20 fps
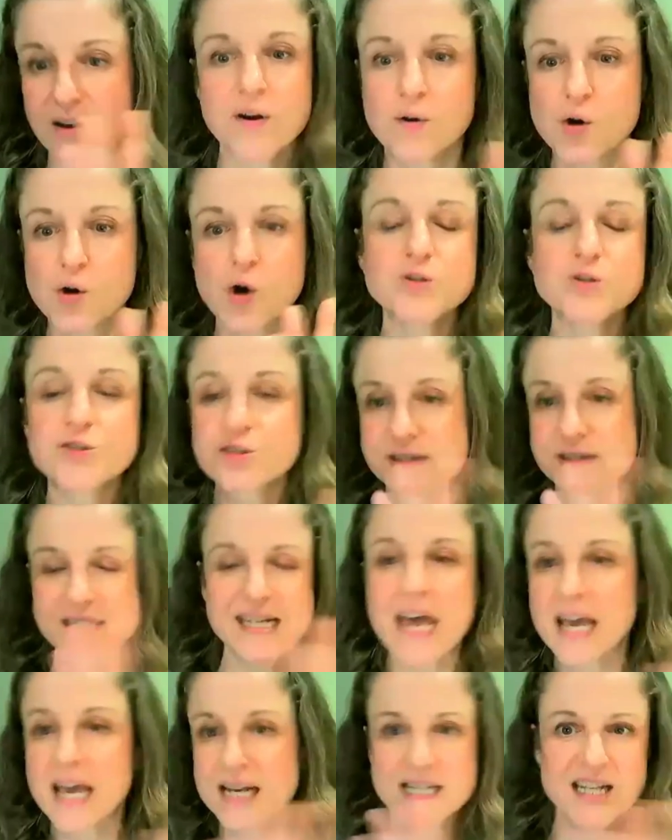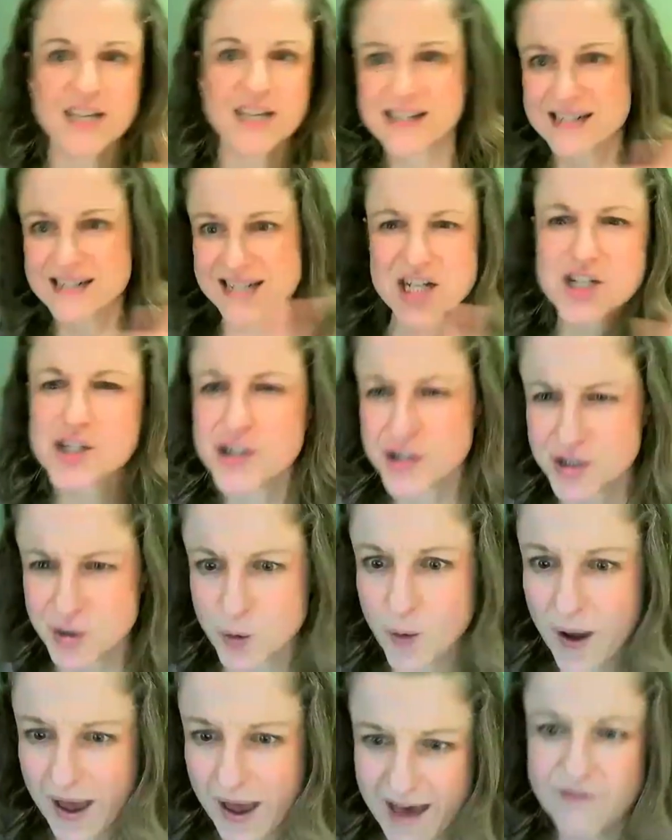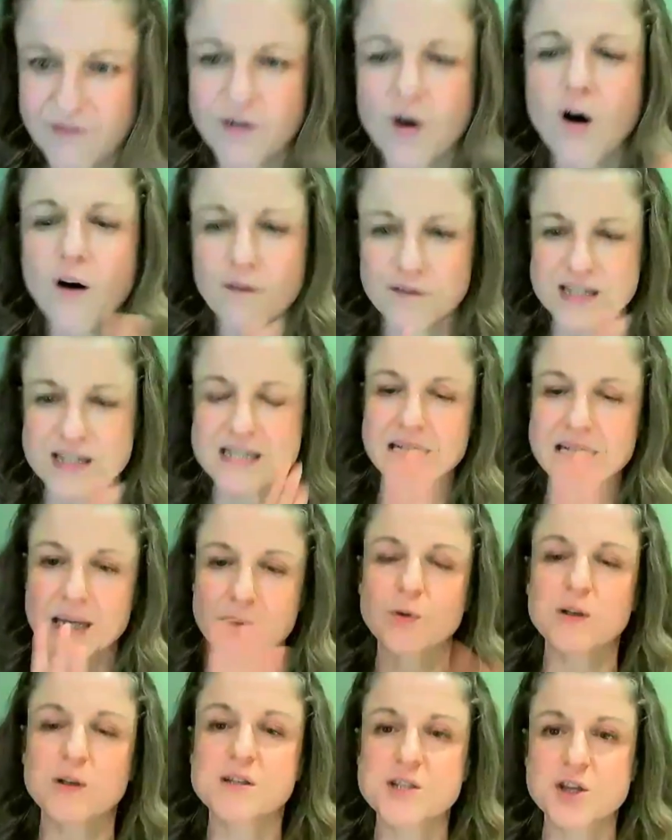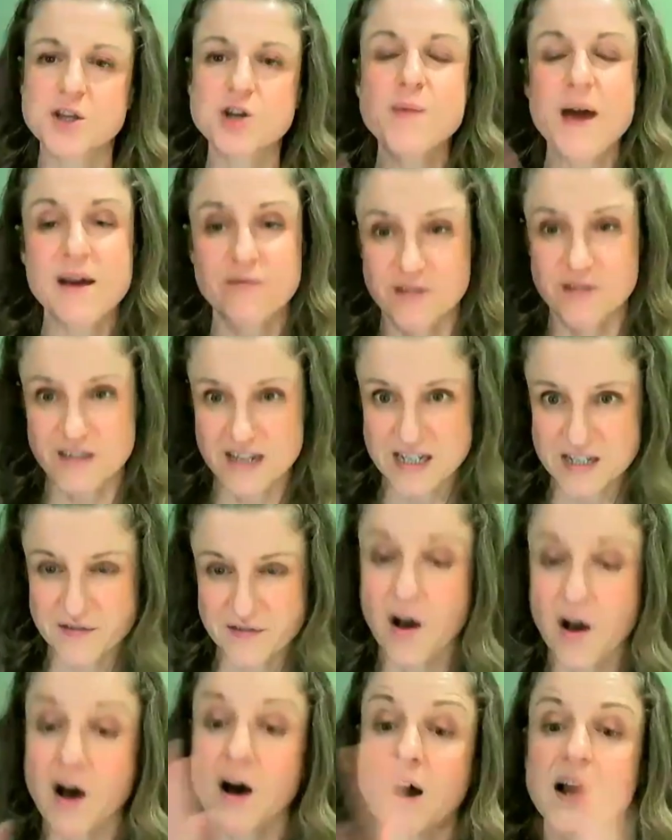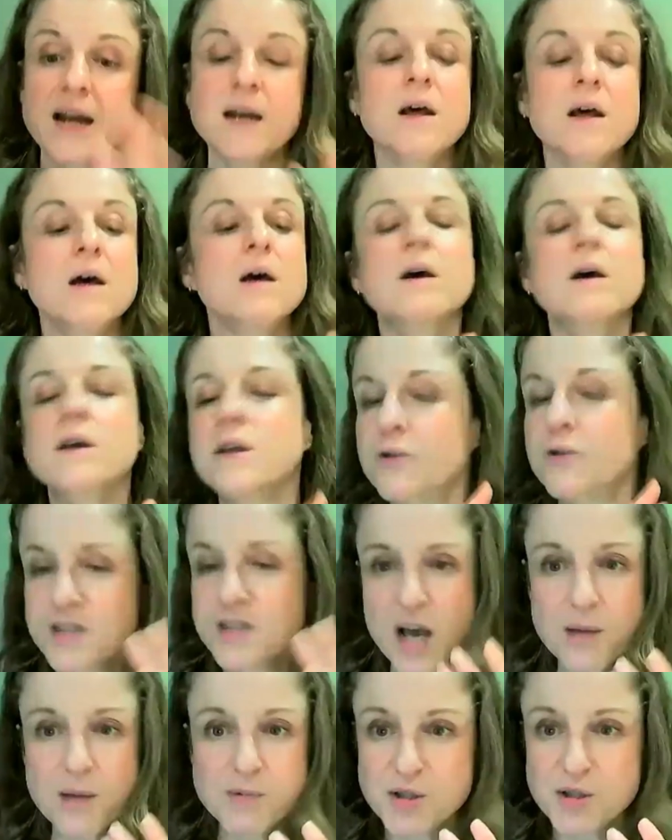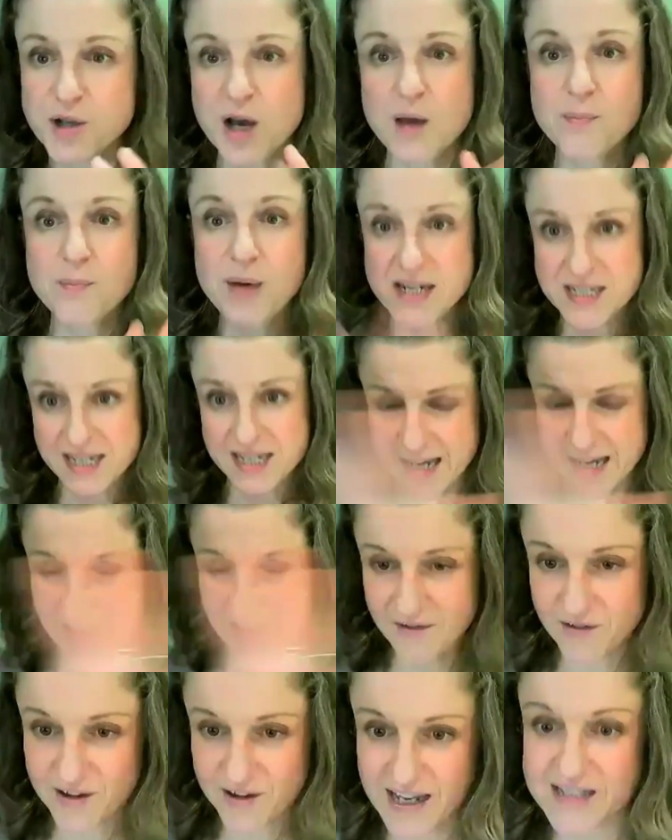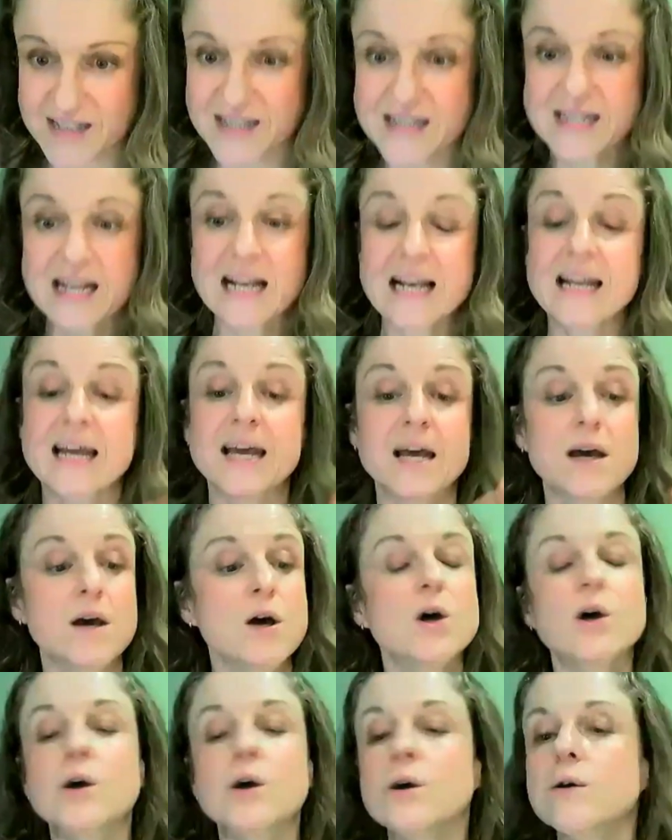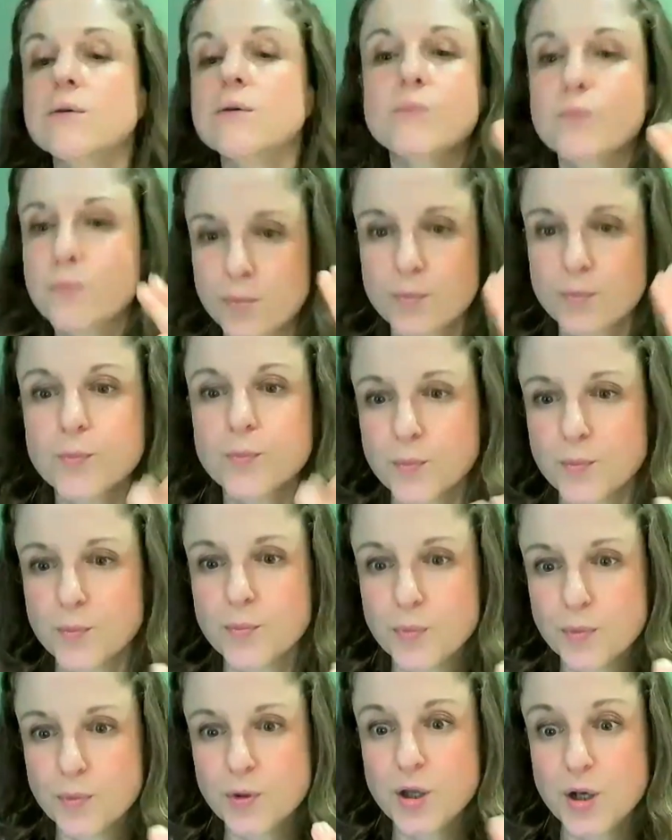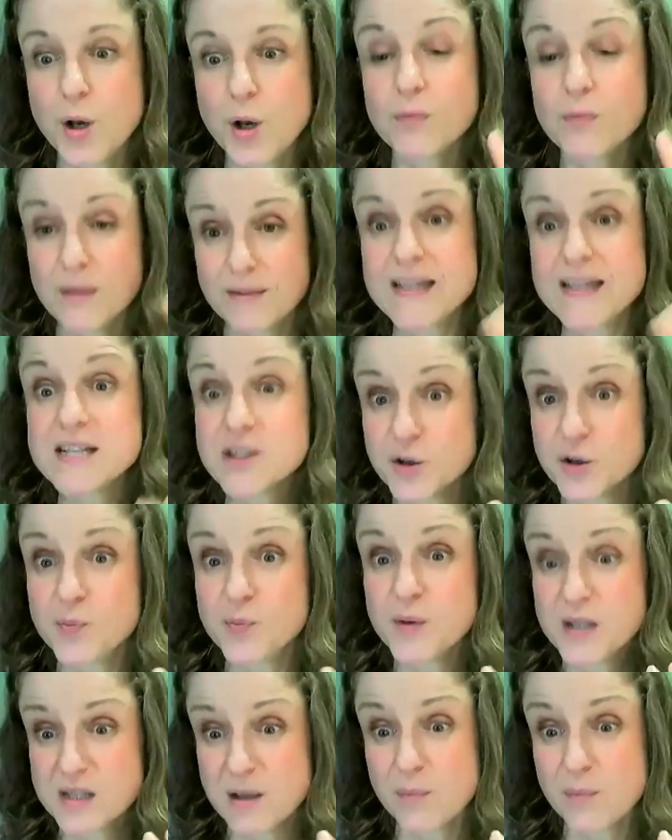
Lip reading: other contraindicating conditions or whatever. Obviously, we'll assume everything's fine. You're a type 2 diabetic, everything else is clear. This could